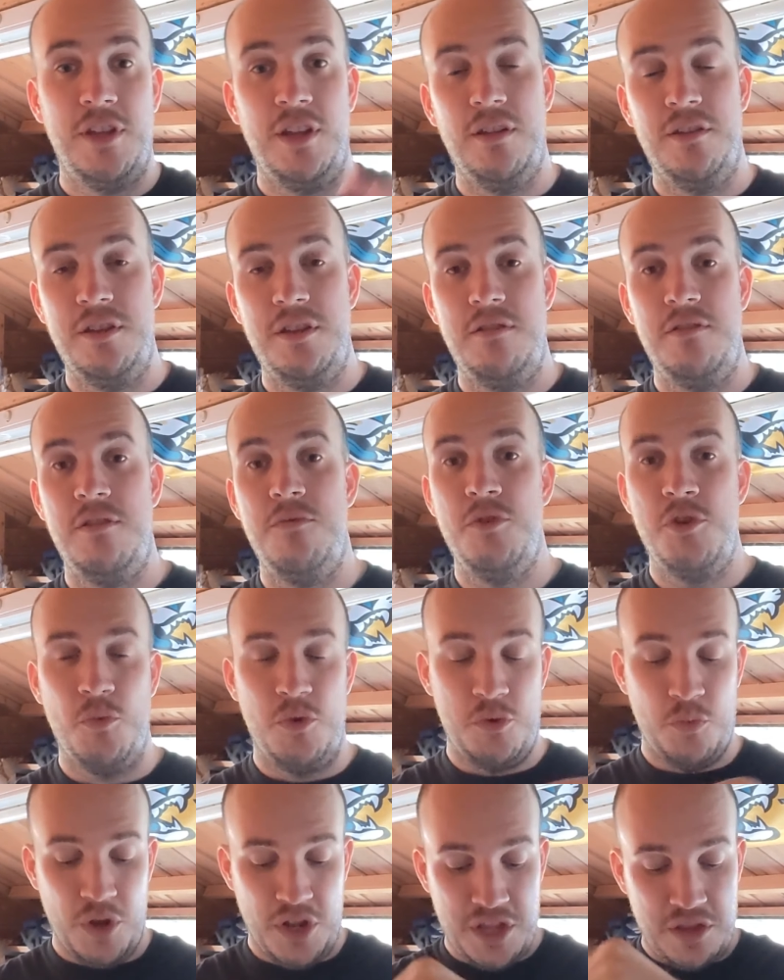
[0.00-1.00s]
You know,
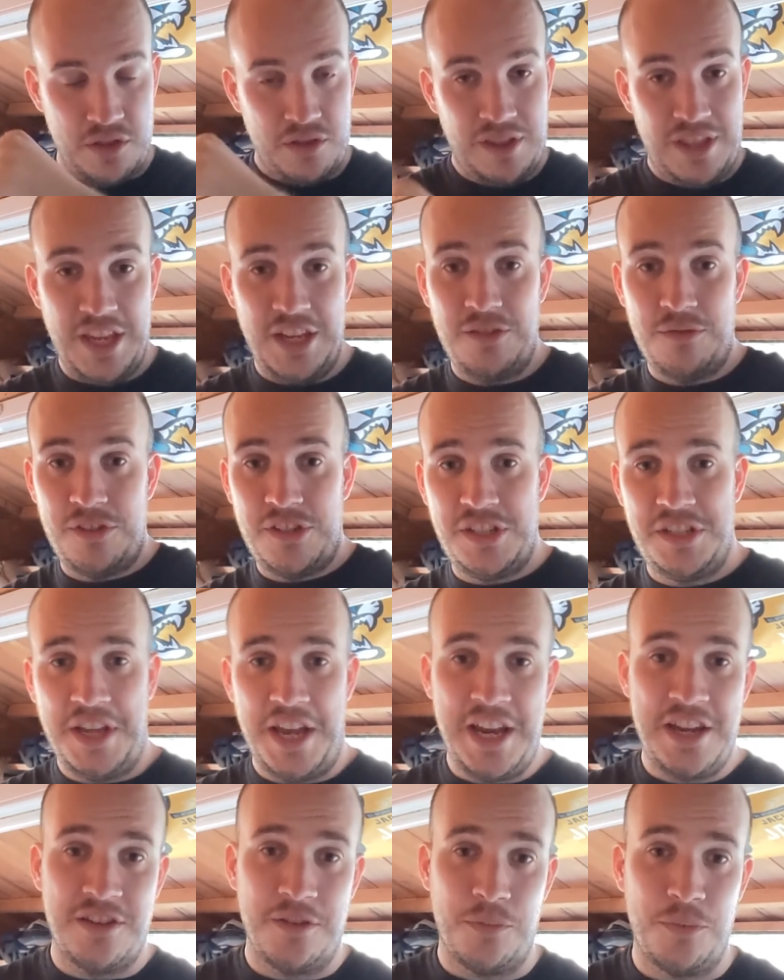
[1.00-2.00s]
when this
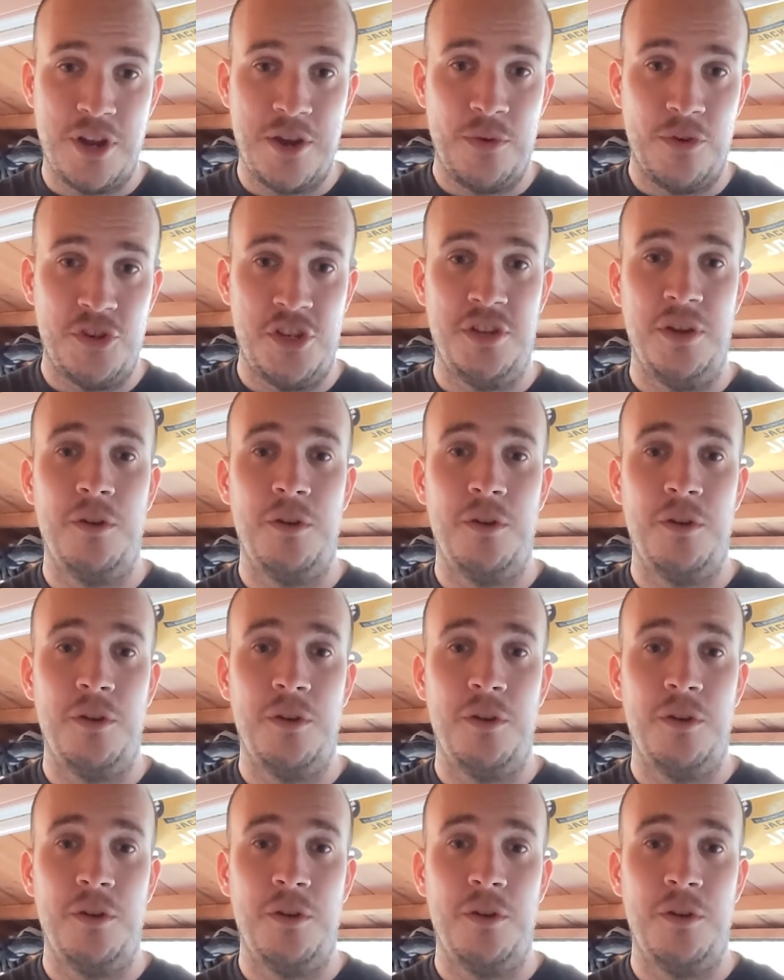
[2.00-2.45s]
stage of the pre-wash,